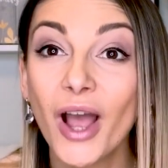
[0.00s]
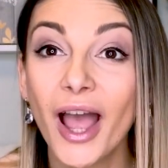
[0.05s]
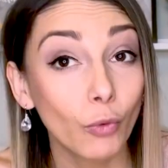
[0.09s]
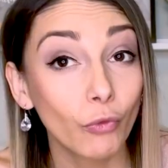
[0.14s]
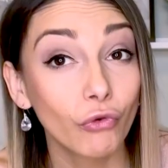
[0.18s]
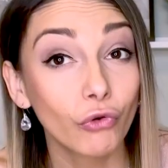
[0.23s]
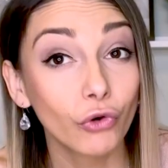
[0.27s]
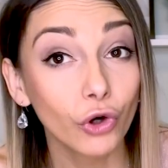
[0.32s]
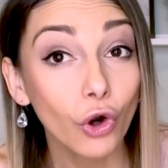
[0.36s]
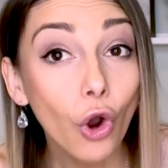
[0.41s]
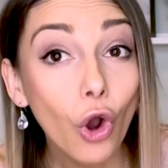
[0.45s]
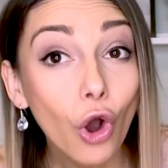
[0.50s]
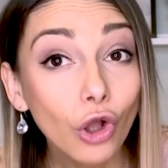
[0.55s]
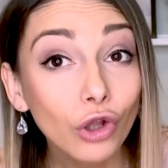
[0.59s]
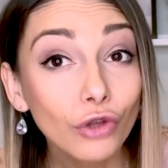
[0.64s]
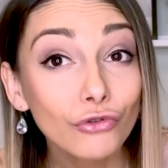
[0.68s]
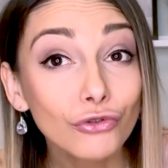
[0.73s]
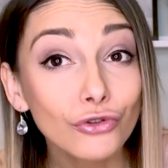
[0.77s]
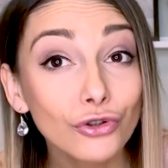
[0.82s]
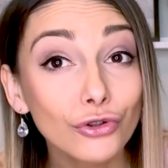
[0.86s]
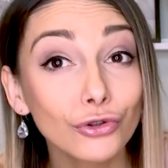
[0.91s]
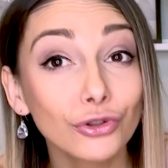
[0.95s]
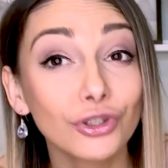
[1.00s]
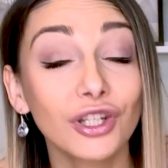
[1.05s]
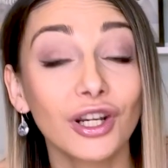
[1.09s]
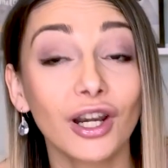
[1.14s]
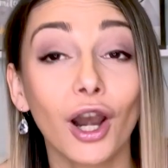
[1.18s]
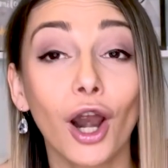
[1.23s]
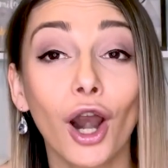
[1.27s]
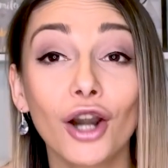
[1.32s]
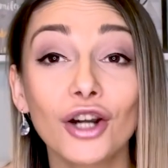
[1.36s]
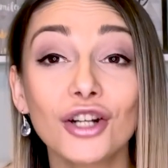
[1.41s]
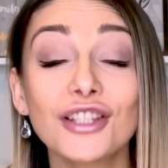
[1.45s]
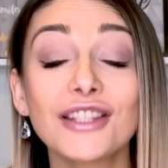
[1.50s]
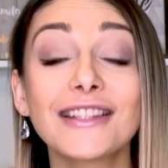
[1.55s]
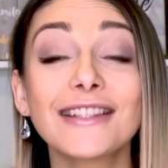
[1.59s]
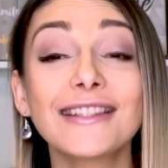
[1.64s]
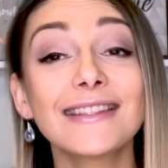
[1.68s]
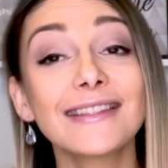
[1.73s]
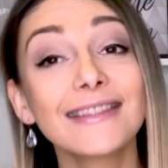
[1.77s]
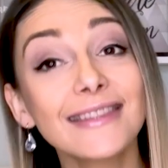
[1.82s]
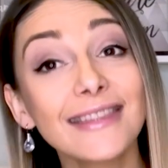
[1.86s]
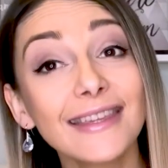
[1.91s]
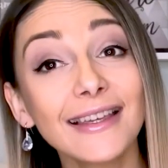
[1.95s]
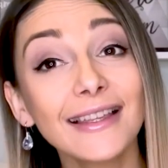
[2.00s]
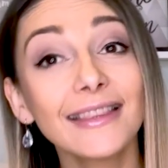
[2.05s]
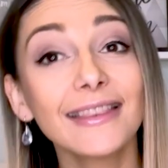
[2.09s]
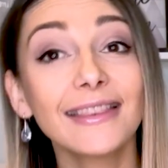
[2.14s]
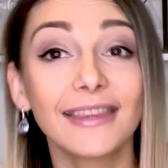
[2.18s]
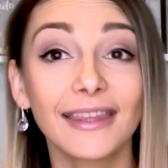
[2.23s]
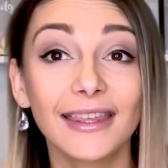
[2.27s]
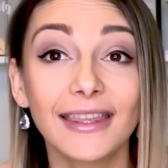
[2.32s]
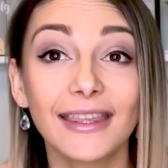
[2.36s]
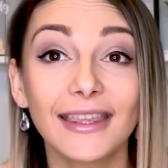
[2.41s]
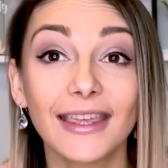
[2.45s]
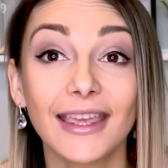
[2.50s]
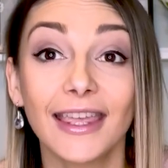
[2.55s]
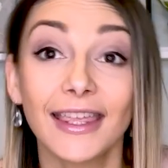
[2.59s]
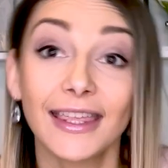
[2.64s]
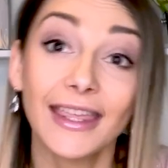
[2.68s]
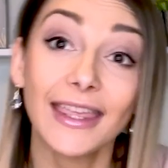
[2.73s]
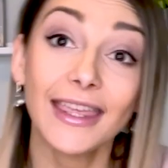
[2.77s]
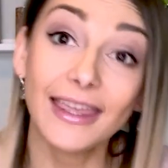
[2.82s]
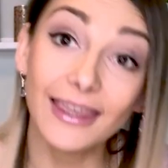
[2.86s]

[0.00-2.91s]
for all of you that are still thinking